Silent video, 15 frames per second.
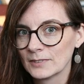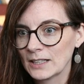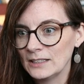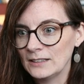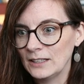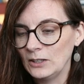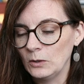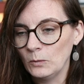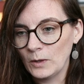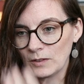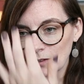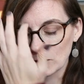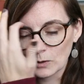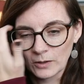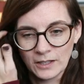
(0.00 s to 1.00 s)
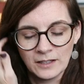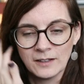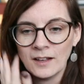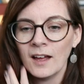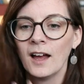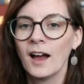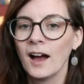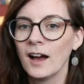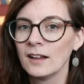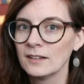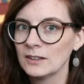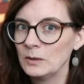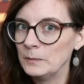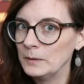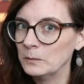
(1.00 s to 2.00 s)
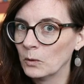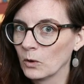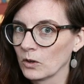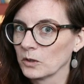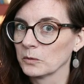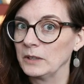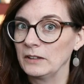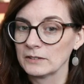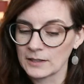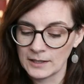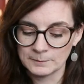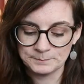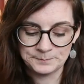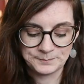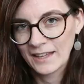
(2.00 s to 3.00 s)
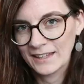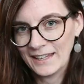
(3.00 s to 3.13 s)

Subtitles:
continue with the story a little bit more real time.